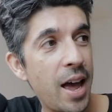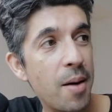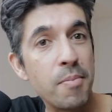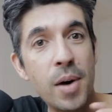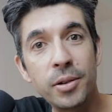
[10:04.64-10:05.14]

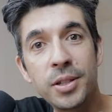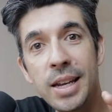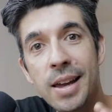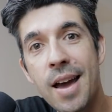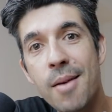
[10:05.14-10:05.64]

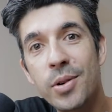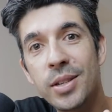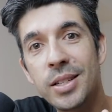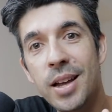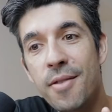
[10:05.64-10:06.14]
Multi-camera
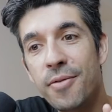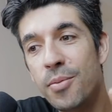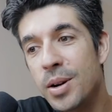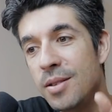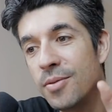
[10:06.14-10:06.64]

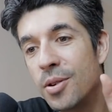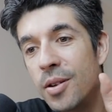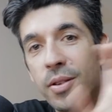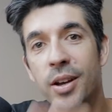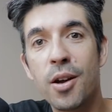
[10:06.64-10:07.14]
stuff, when you've
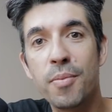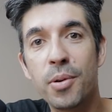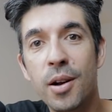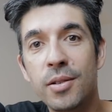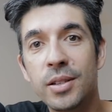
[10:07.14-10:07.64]
got the
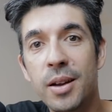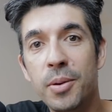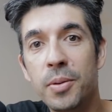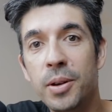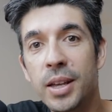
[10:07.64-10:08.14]
GoPros like
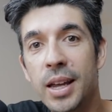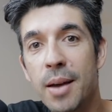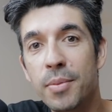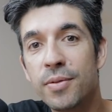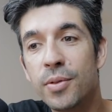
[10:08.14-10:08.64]
we were looking
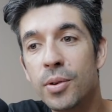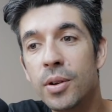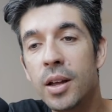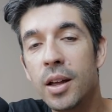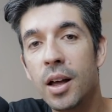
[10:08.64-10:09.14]
at
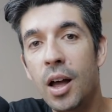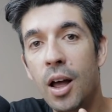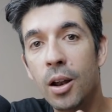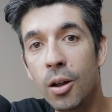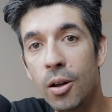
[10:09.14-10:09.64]
before,
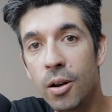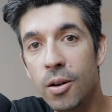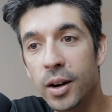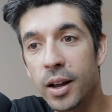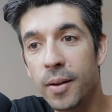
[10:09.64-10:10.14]
a lot
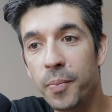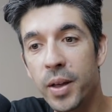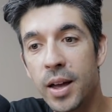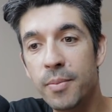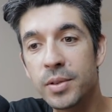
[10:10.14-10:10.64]
longer.
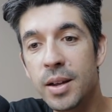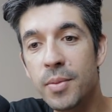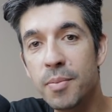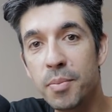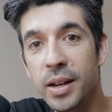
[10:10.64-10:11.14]
Some
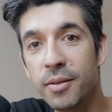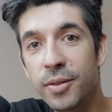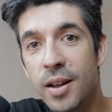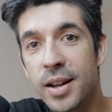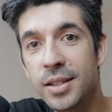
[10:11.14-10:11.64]
of the bigger
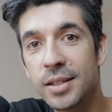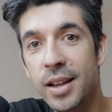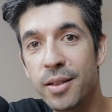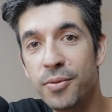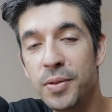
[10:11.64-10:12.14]
flights,
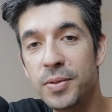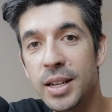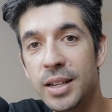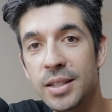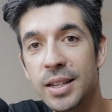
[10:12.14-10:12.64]
like the
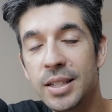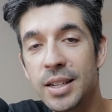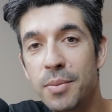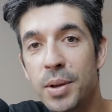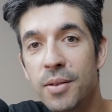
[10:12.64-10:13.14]
15,
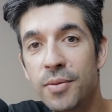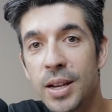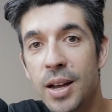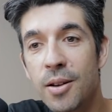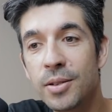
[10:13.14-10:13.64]
16-minute
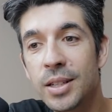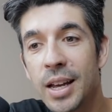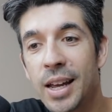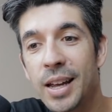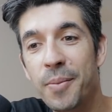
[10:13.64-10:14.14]
videos,
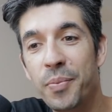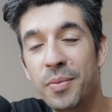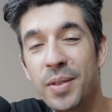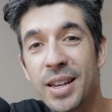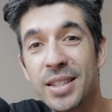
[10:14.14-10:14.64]

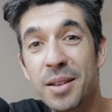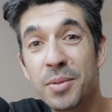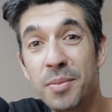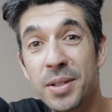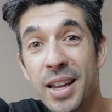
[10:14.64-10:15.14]
they can
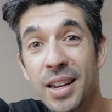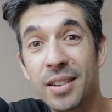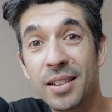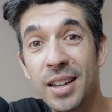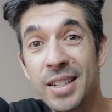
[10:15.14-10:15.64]
sometimes take
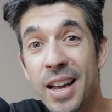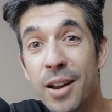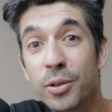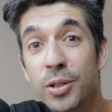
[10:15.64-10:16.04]
a day or